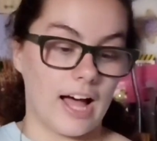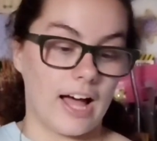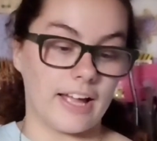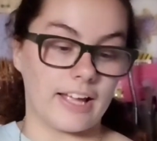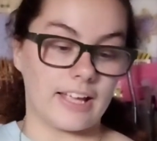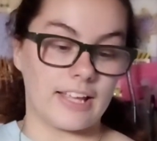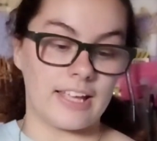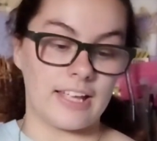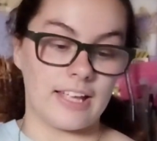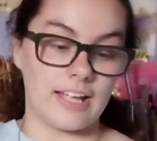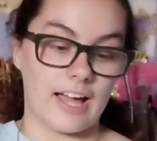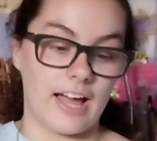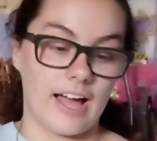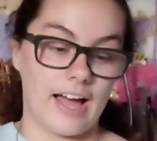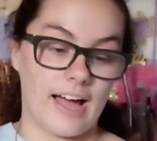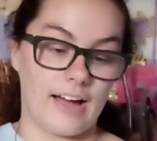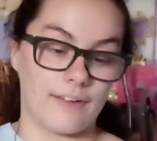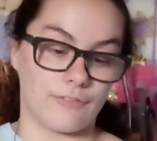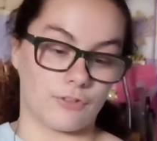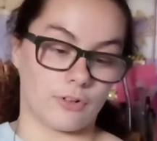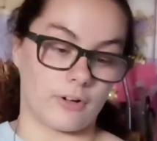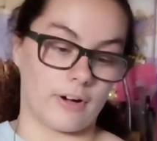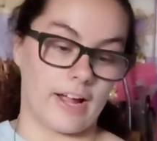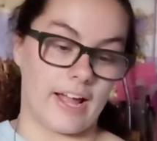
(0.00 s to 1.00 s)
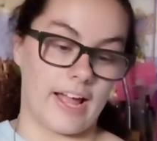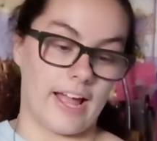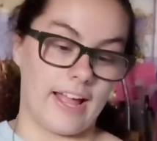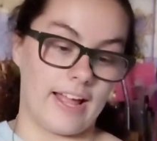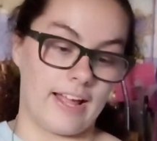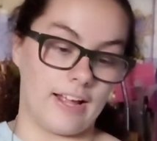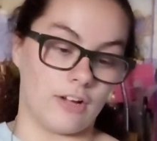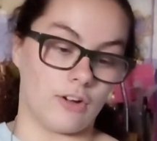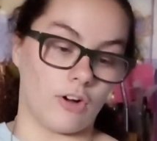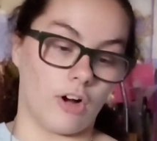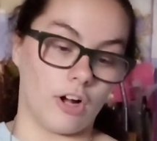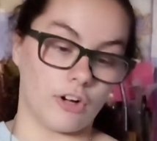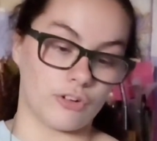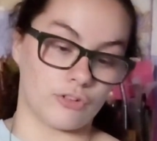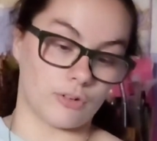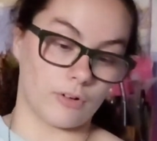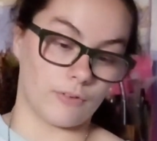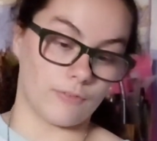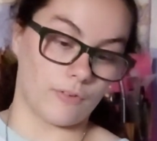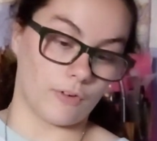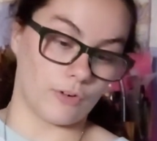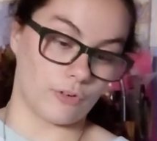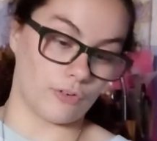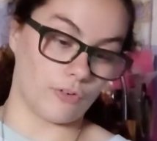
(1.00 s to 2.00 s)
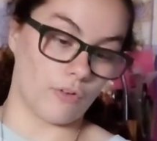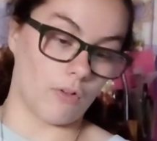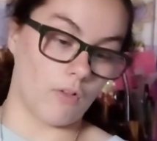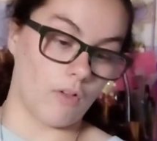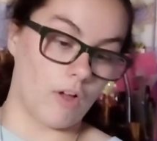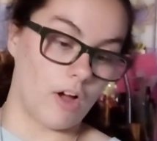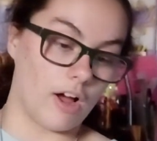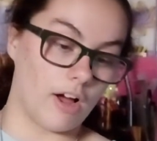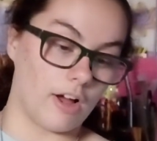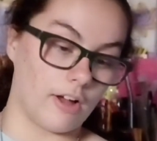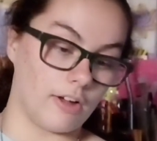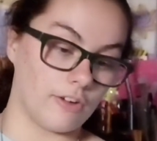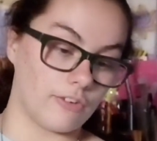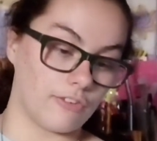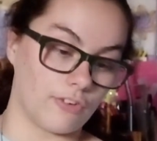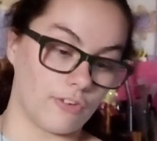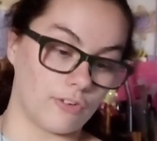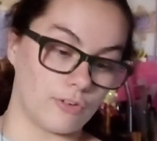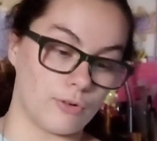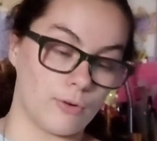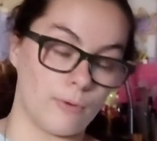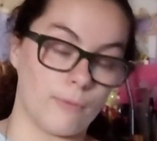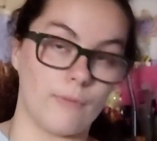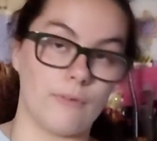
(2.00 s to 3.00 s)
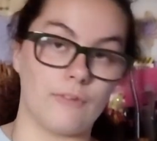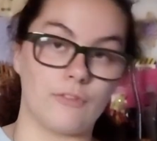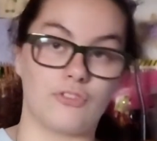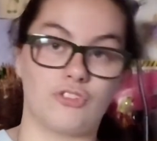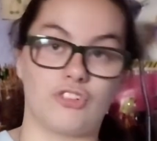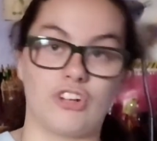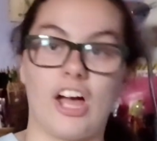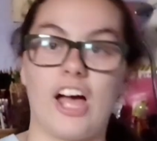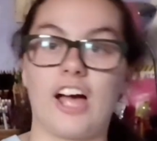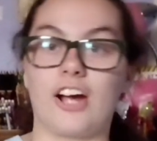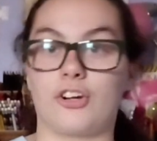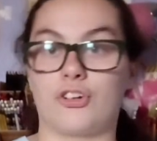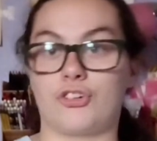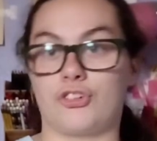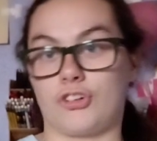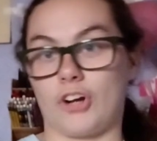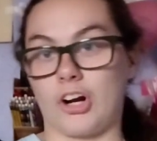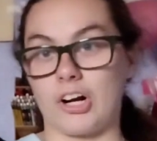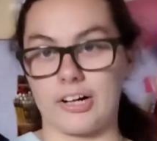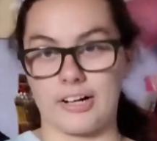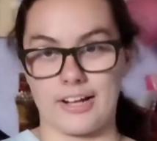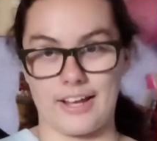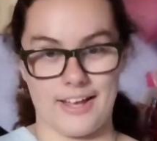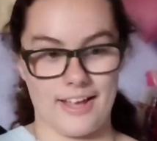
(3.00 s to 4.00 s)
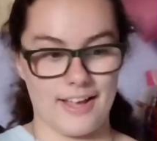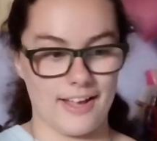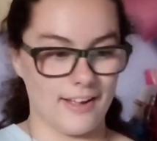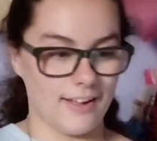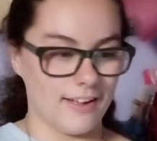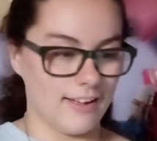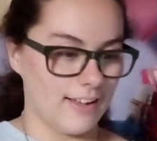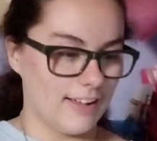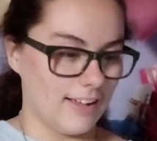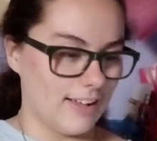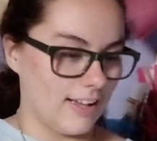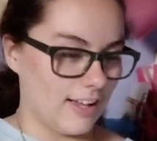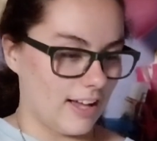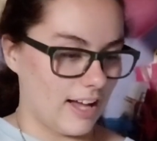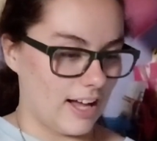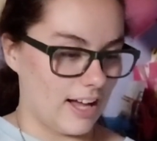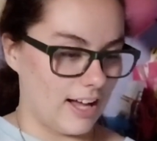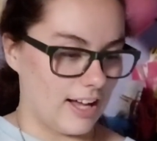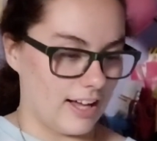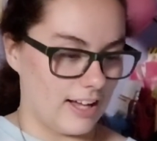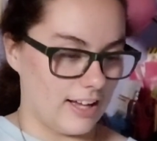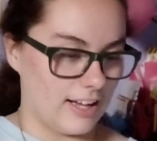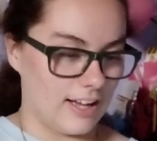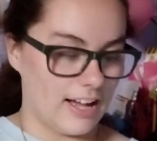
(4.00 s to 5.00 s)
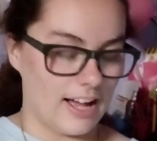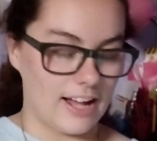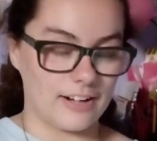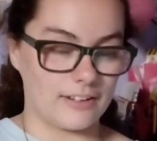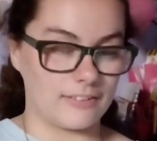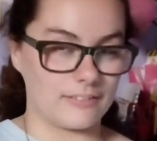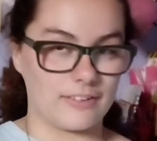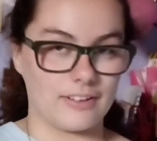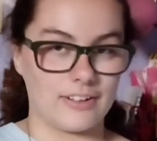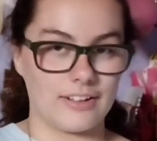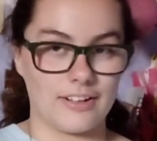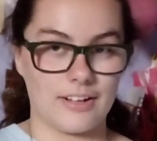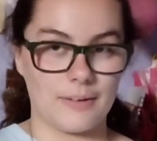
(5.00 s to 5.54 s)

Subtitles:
He, after a controversial loss to Jack Sharkey, I don't.